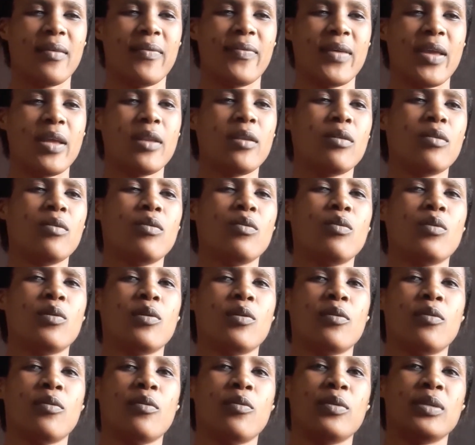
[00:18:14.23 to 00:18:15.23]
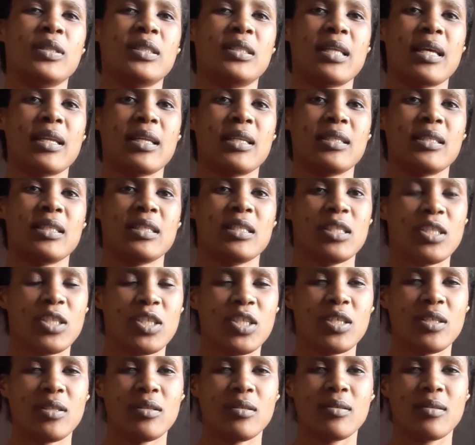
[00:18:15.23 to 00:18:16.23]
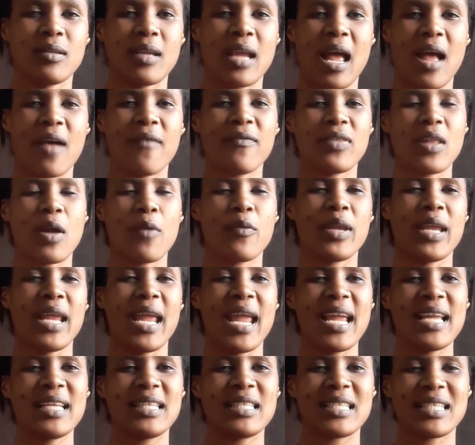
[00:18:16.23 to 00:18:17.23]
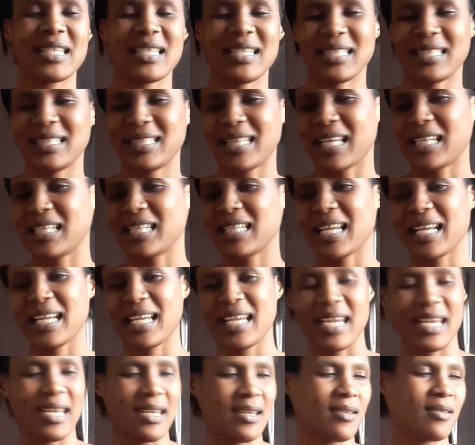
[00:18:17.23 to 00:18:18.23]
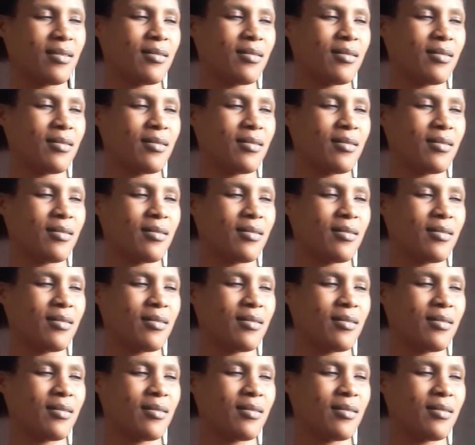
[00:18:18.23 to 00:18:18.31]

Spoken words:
Then we started eating. After we ate, it started again.